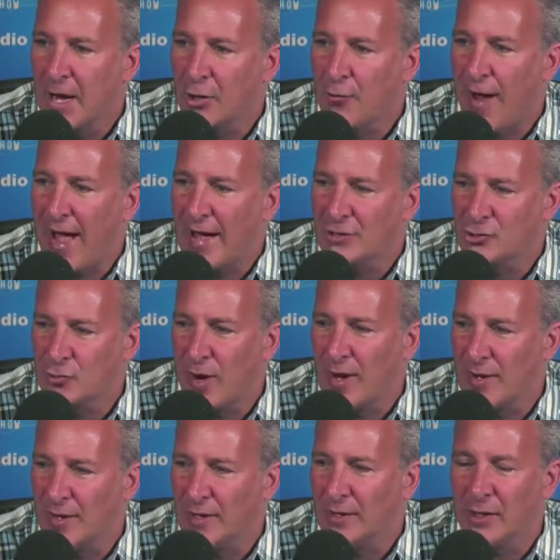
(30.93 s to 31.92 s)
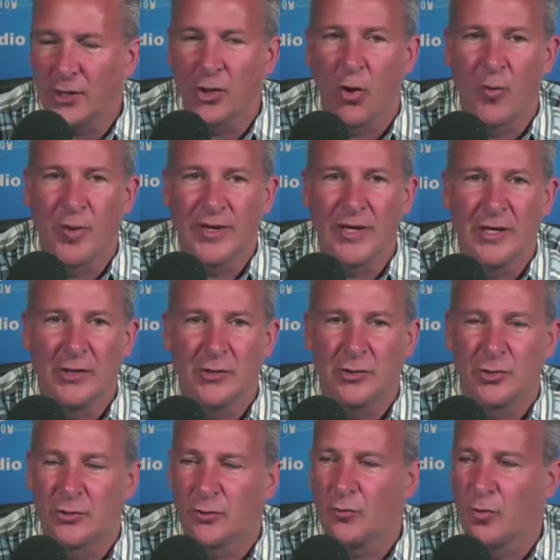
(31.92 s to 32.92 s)
Uh, graduating,
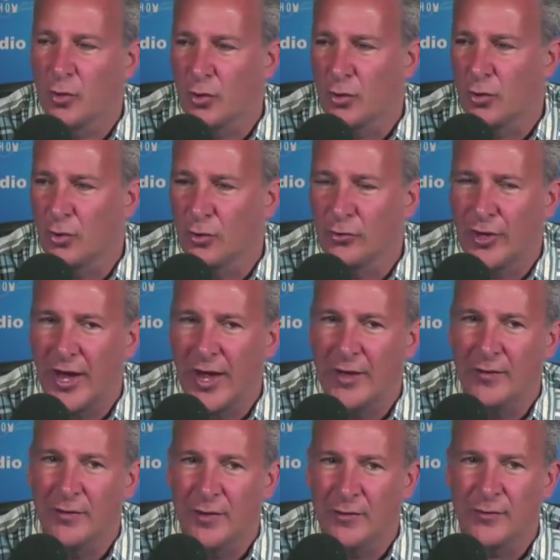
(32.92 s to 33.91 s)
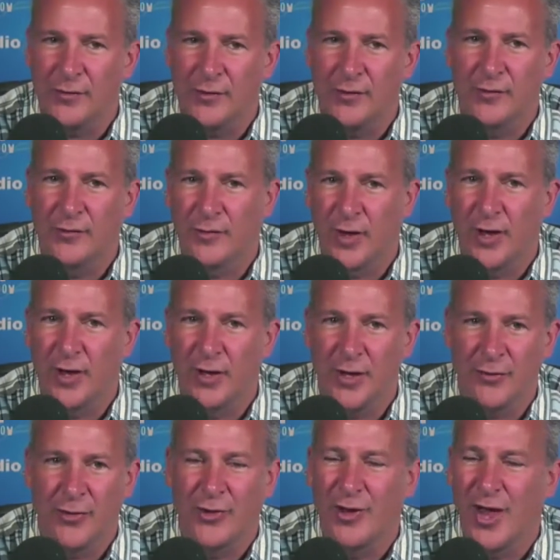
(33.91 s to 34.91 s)
going into the world, and this
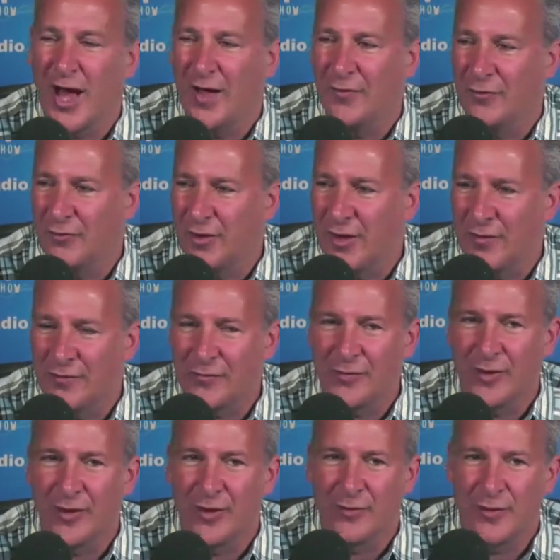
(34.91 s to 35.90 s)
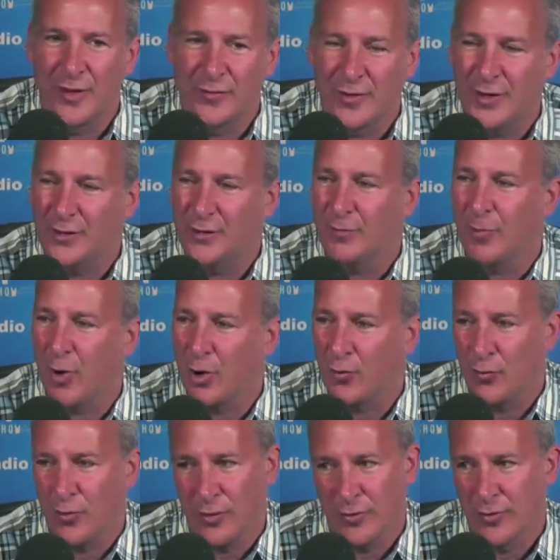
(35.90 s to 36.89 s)
is uh, the nonsense uh, that they
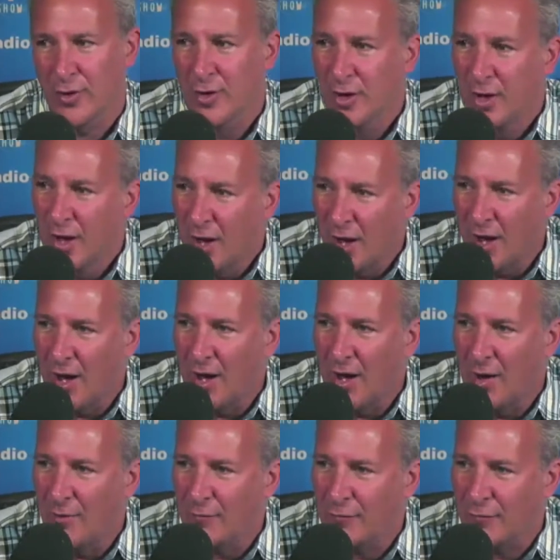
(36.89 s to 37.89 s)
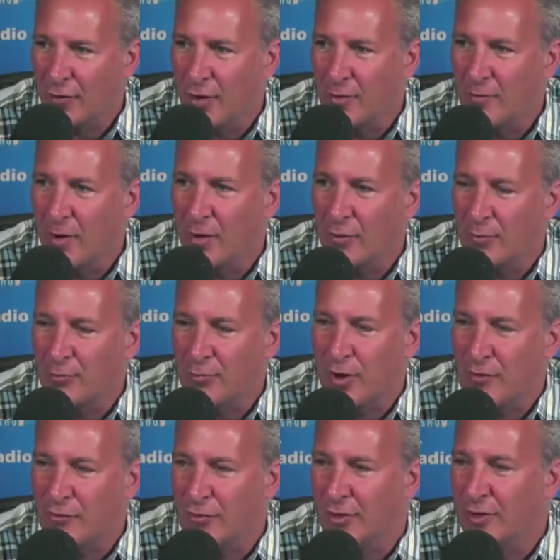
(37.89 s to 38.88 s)
depart with uh, from
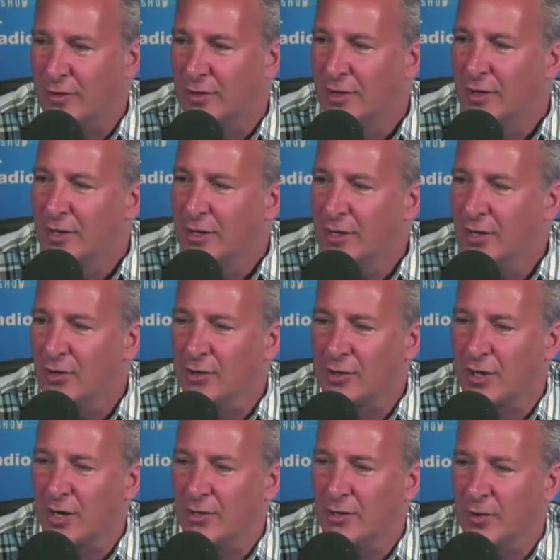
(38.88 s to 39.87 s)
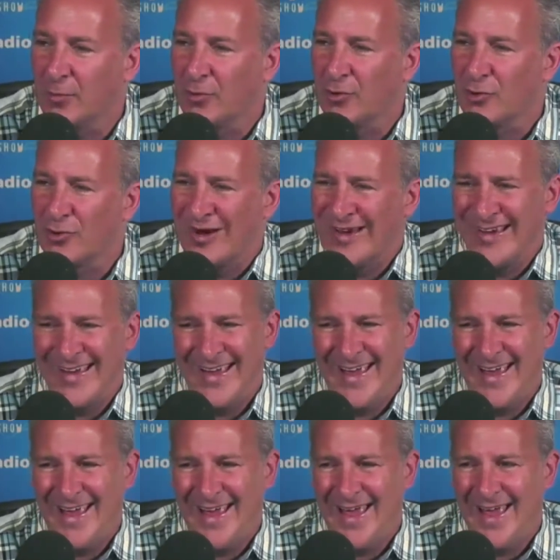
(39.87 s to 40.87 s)
the president. Here, cut
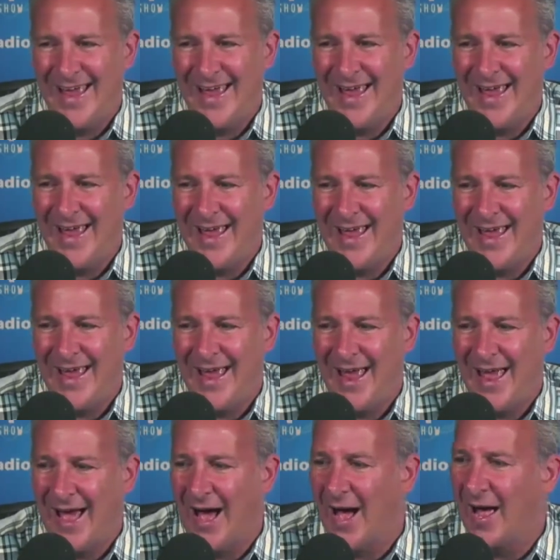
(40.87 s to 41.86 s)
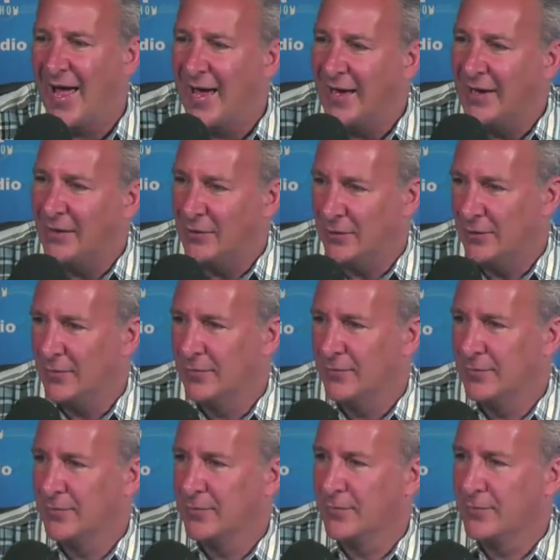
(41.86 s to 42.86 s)
number uh, eight.